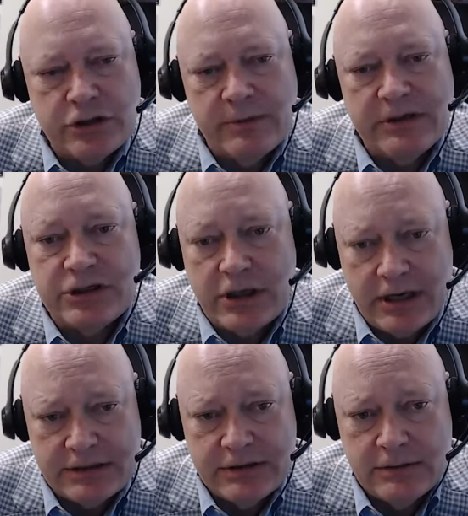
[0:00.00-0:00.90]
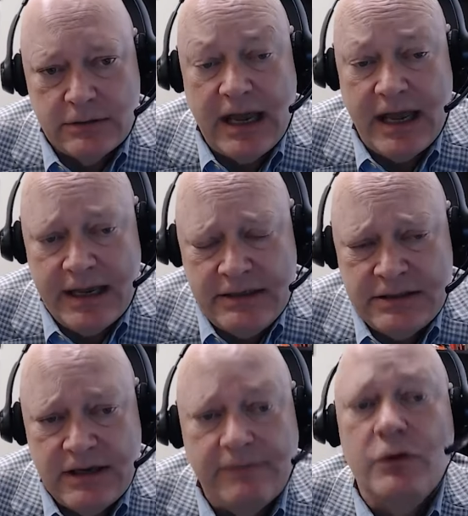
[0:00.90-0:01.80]
you to be shocked. And
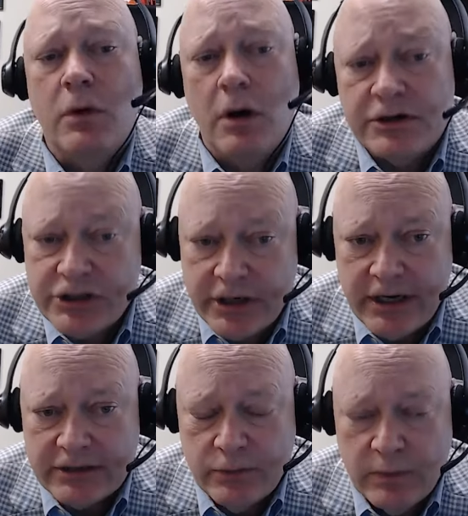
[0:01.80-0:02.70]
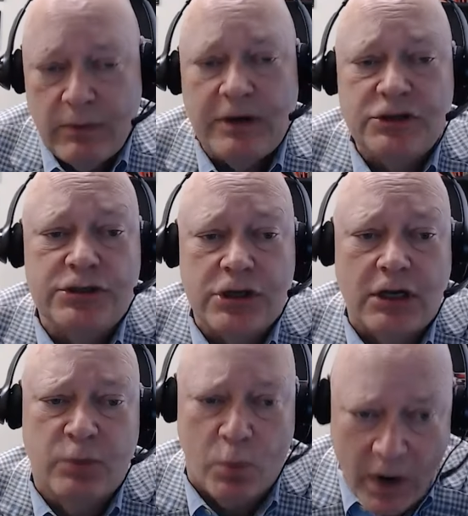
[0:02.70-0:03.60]
if you are shocked, we want you
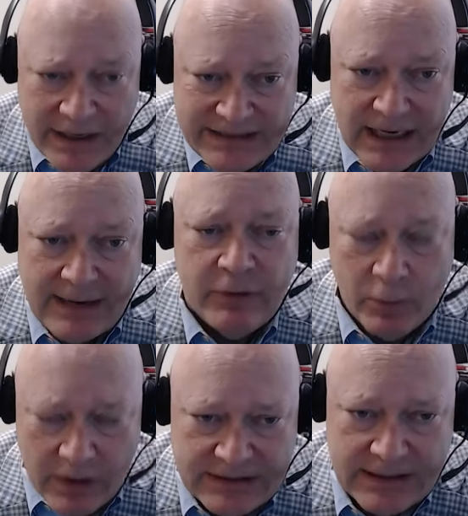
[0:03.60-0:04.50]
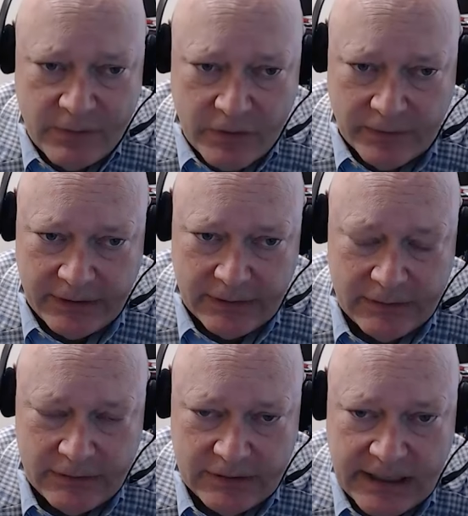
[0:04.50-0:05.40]
shocked one time and one time only
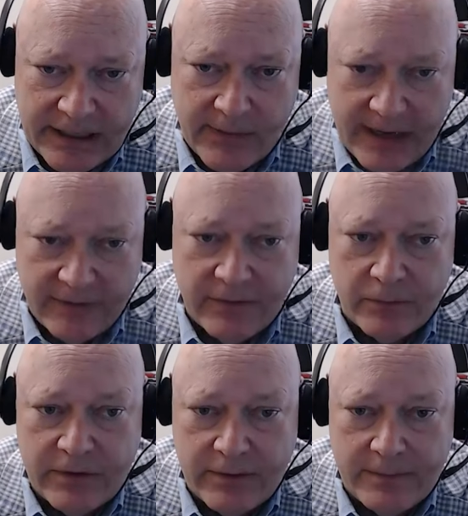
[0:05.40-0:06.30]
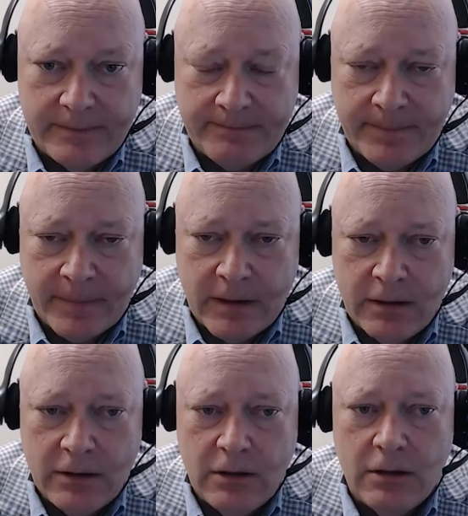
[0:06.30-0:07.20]
to get you out of the rhythm.
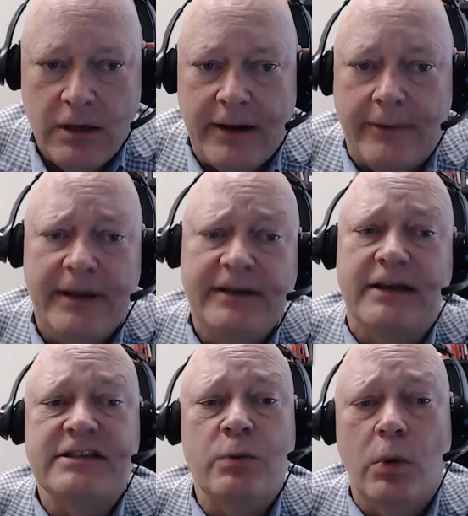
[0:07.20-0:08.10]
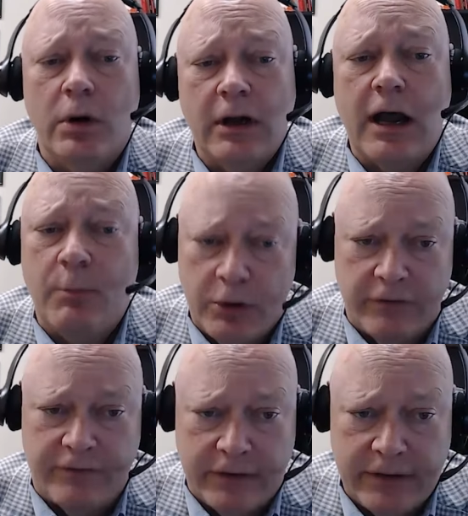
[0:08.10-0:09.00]
Now, it doesn't work out
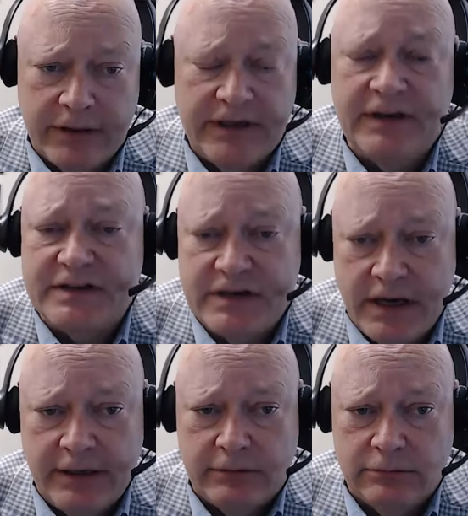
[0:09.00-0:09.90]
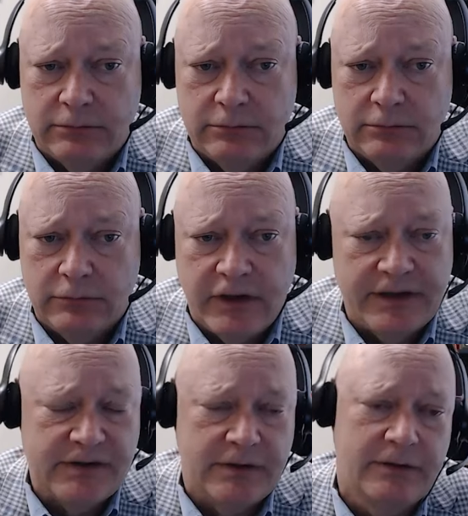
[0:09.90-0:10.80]
perfectly. It does not. Okay,
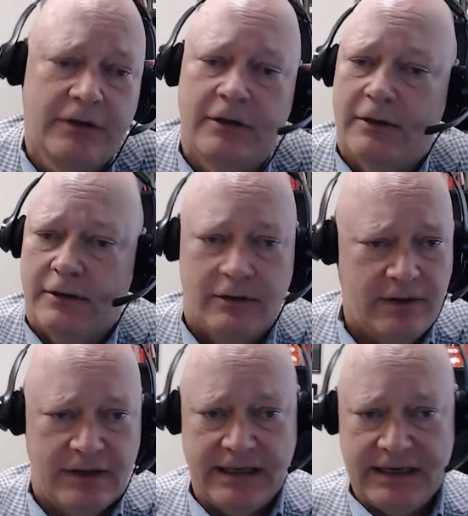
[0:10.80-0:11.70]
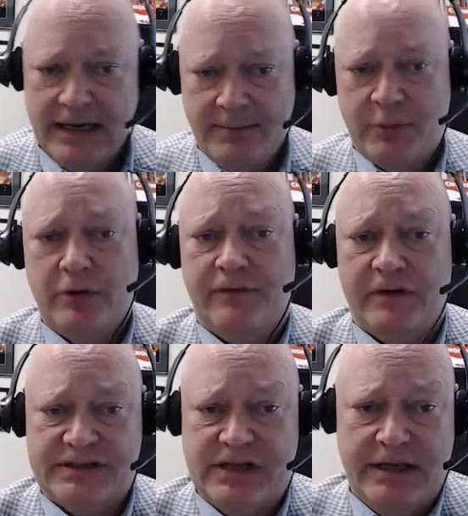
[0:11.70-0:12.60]
so it ain't
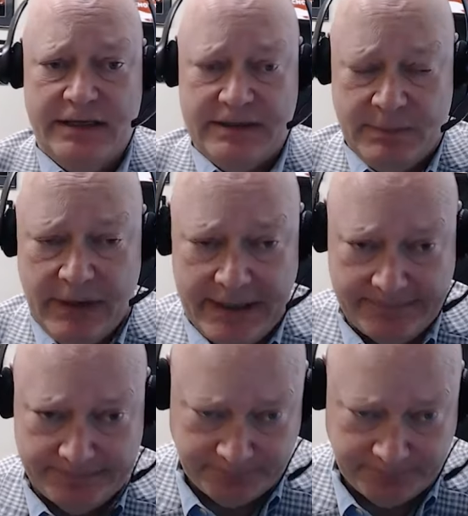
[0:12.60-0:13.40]
perfect science, but